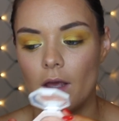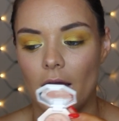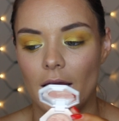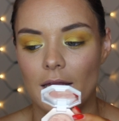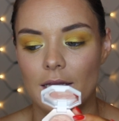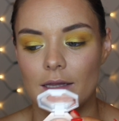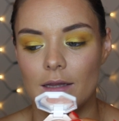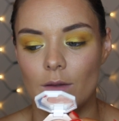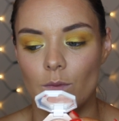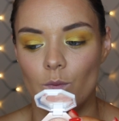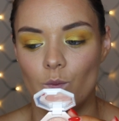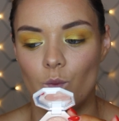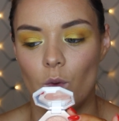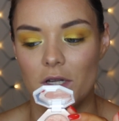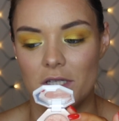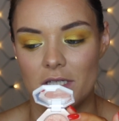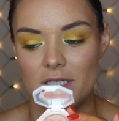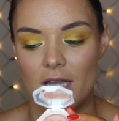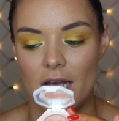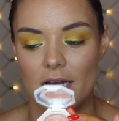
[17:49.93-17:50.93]
and
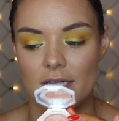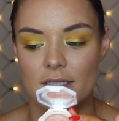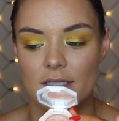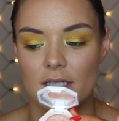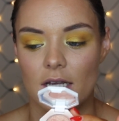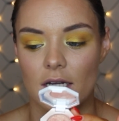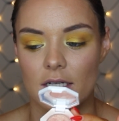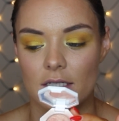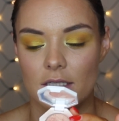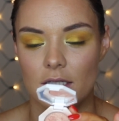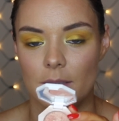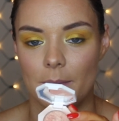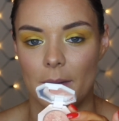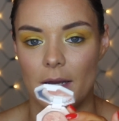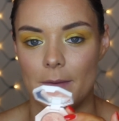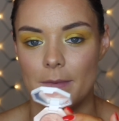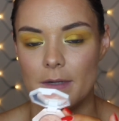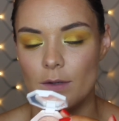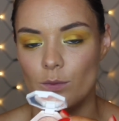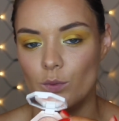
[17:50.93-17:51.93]
one side's Hustler Baby